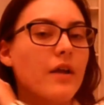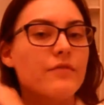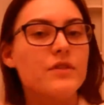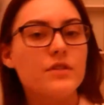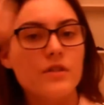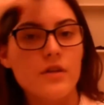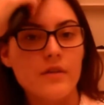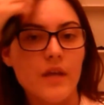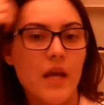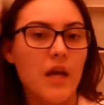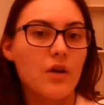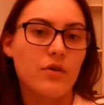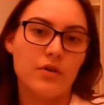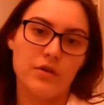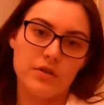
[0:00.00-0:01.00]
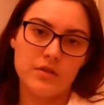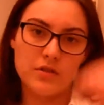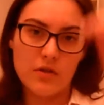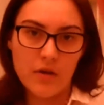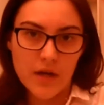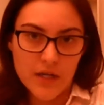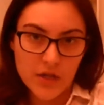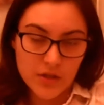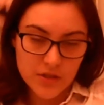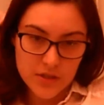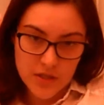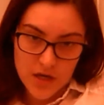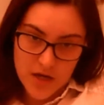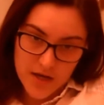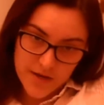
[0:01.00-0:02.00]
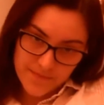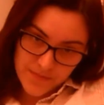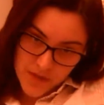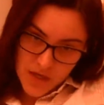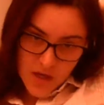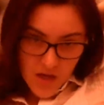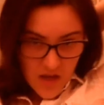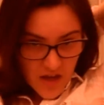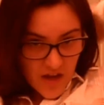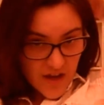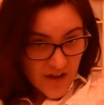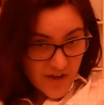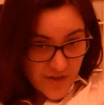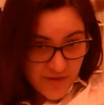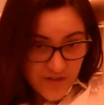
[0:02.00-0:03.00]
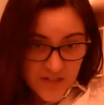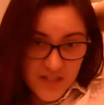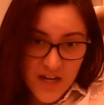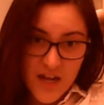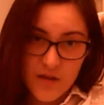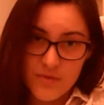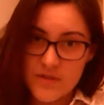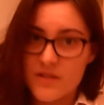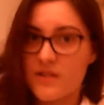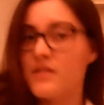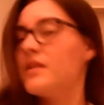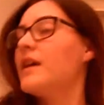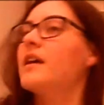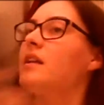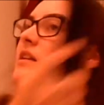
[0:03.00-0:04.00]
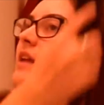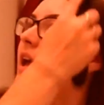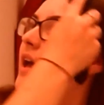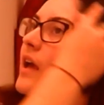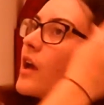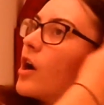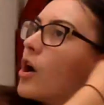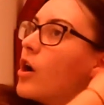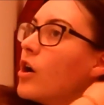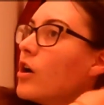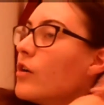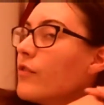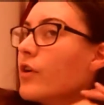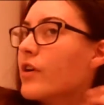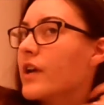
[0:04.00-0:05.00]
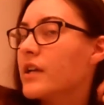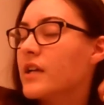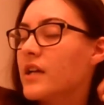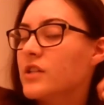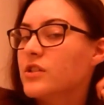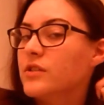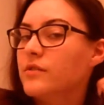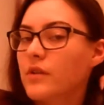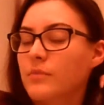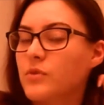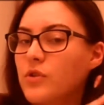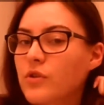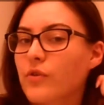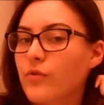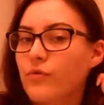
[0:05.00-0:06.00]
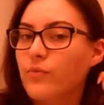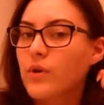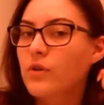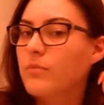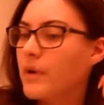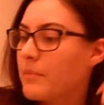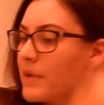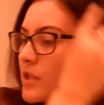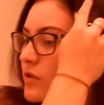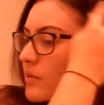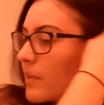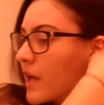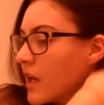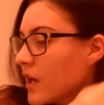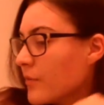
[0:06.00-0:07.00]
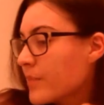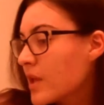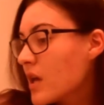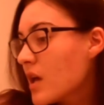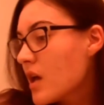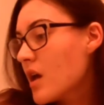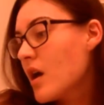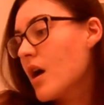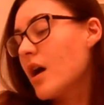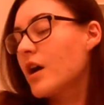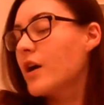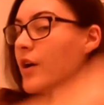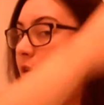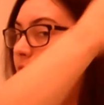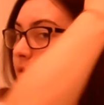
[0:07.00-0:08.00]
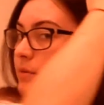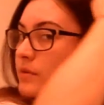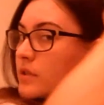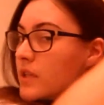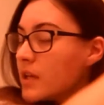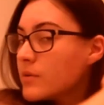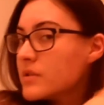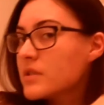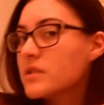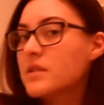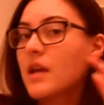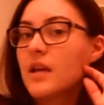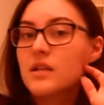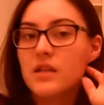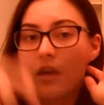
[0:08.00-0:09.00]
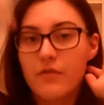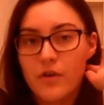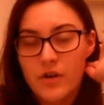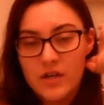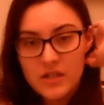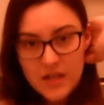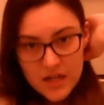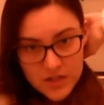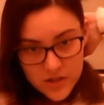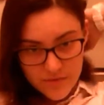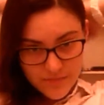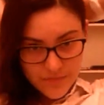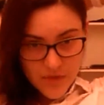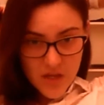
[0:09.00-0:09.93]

I've just turned the aircon on so I don't die. Today was the second day of orientation. I'm actually thrilled by me doing my hair. Today was the second day of orientation.